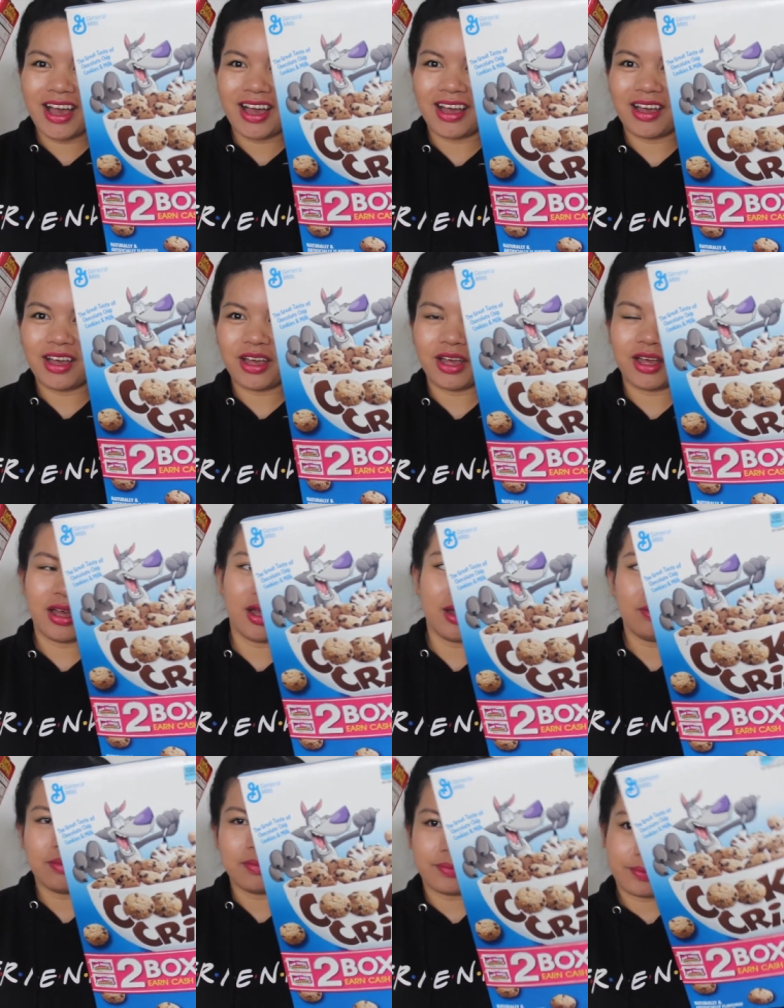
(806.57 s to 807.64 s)

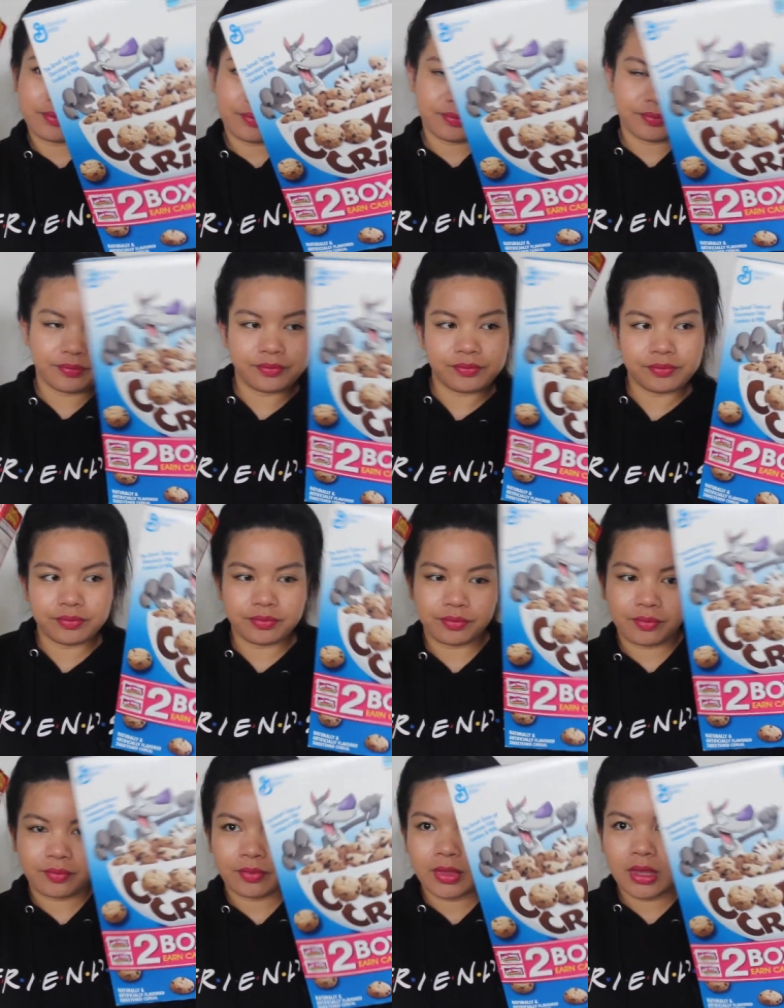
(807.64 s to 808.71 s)
Um,
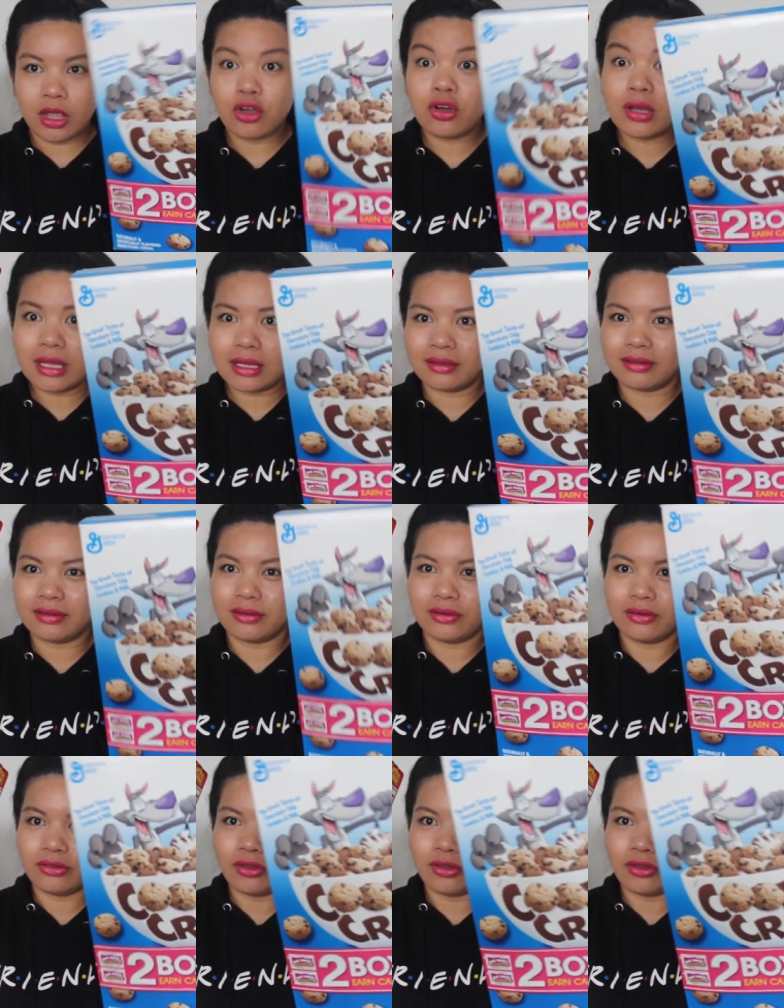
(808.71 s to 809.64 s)
cookies.